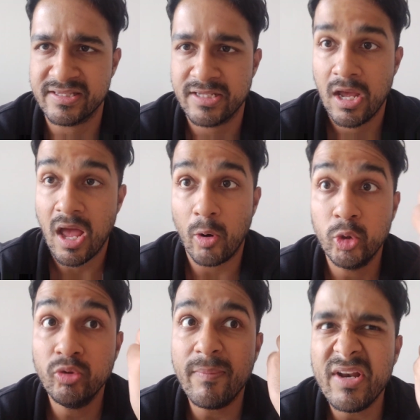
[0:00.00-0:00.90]
things, I
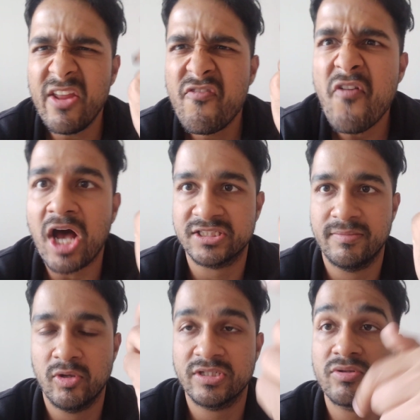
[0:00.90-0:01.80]
would do them really
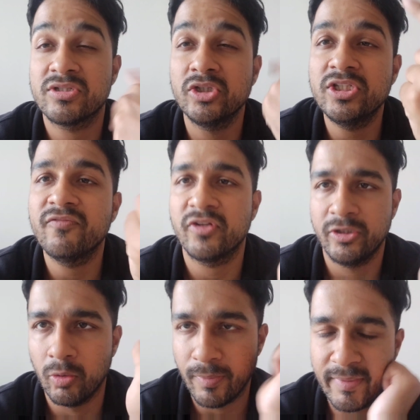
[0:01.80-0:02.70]
fast because I was searching for
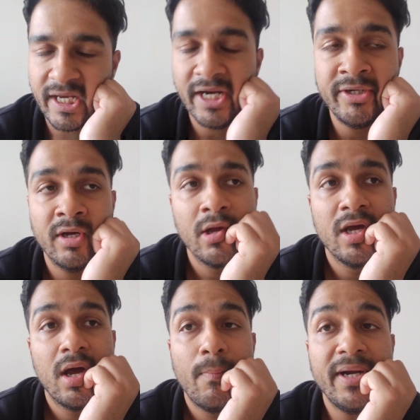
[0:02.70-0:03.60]
the dopamine hit.
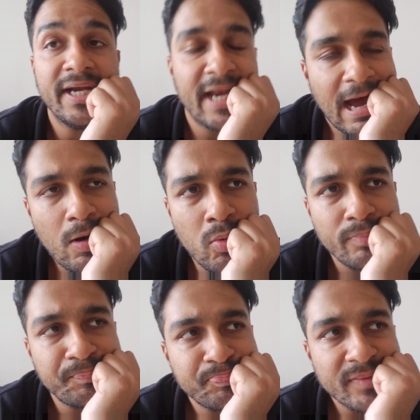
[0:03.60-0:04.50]
But
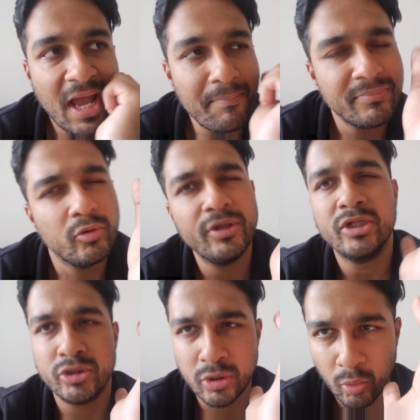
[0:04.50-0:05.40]
now I'm
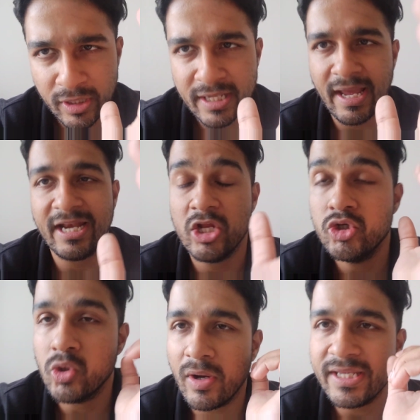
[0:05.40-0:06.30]
doing it slowly and
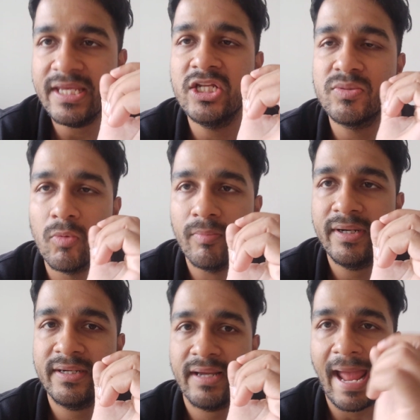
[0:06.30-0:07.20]
enjoying each
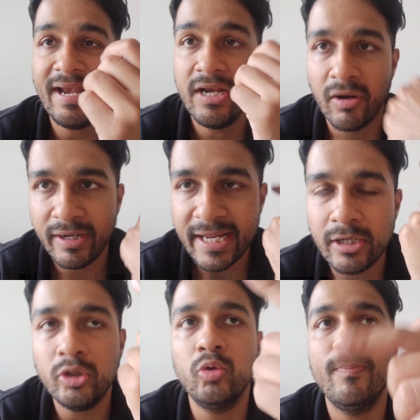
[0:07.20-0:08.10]
moment. And
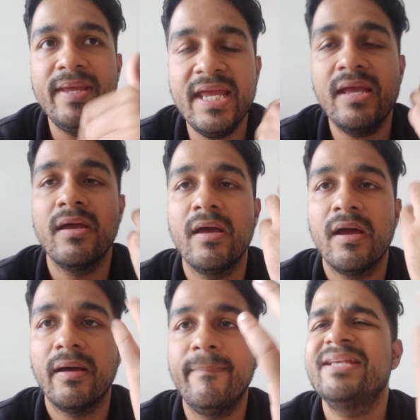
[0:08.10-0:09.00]
learning to be
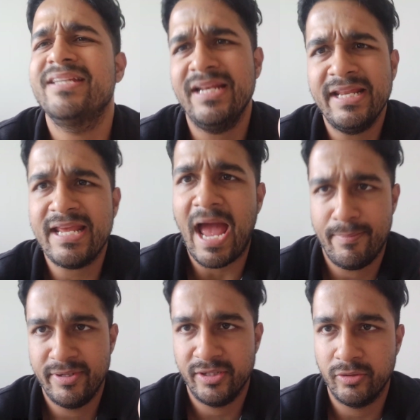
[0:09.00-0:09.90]
basically
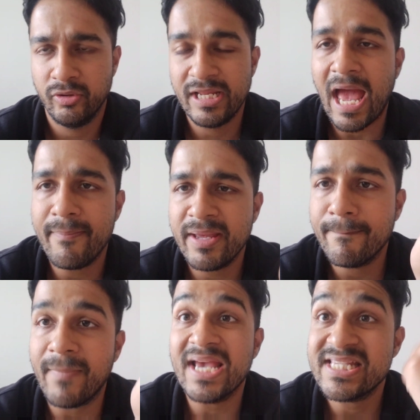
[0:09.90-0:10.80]
rehabbed, you know,
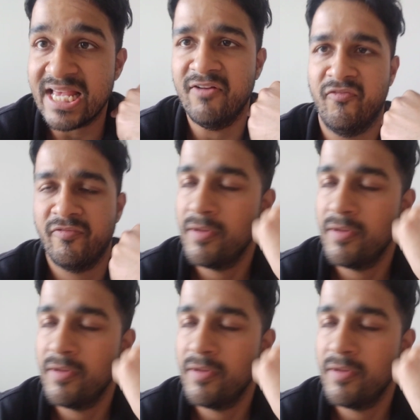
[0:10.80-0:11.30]
rehabbing myself.